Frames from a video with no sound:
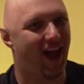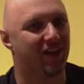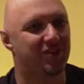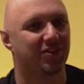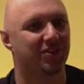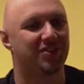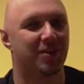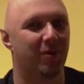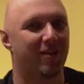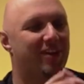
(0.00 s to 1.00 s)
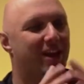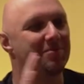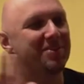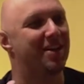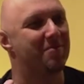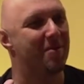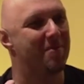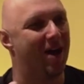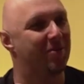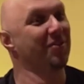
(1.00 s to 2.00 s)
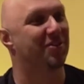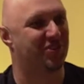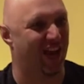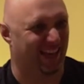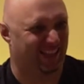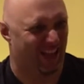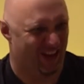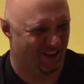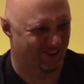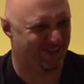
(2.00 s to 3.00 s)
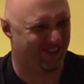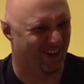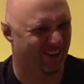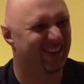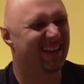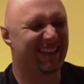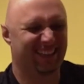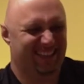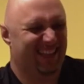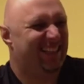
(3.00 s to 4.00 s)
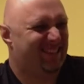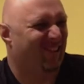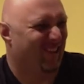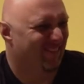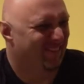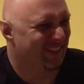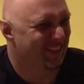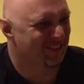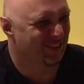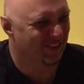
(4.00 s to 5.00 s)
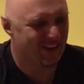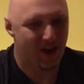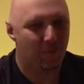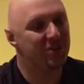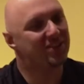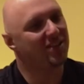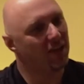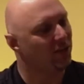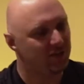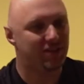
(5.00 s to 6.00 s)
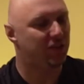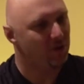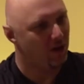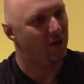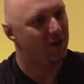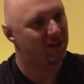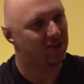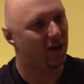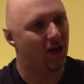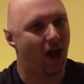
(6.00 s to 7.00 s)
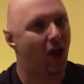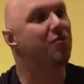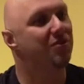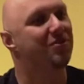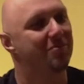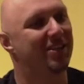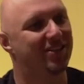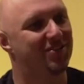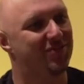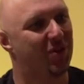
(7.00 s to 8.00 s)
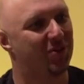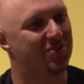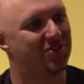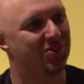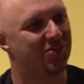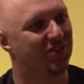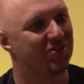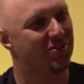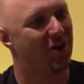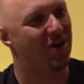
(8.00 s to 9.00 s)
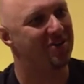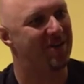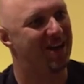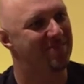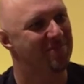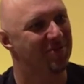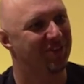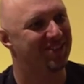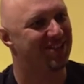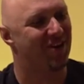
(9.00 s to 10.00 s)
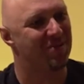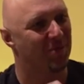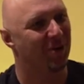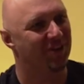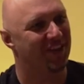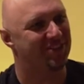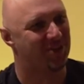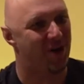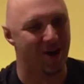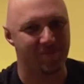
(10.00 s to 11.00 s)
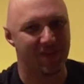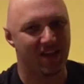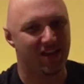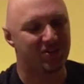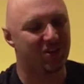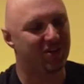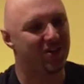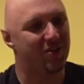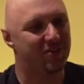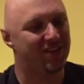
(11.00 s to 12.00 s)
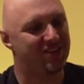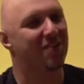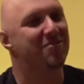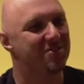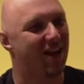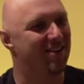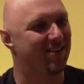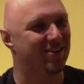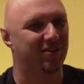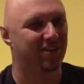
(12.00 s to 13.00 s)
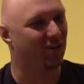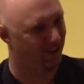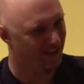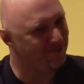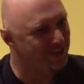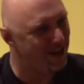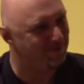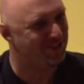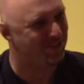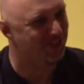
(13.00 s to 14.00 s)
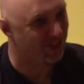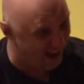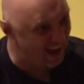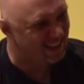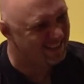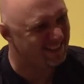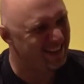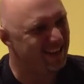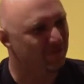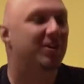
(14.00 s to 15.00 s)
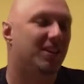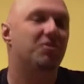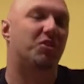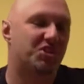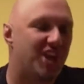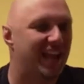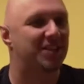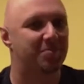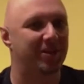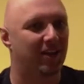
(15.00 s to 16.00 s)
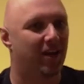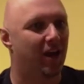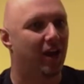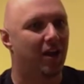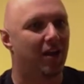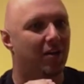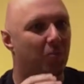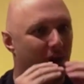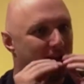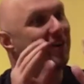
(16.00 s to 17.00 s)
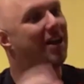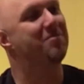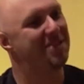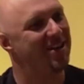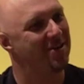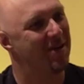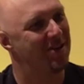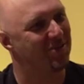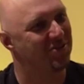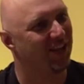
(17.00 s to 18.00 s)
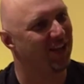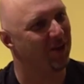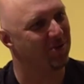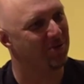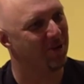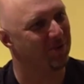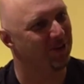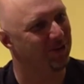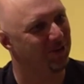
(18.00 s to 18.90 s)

until you said, whatever comes out of my mouth on the Jay Leno show, that's what I'm going to do. Because that's a hundreds of millions of dollar decision, because you're the highest paid movie star in the world at that time. So you know that there's hundreds and you left it up to chance? Really not chance, but whatever comes out of your mouth on Jay Leno is what I'm going to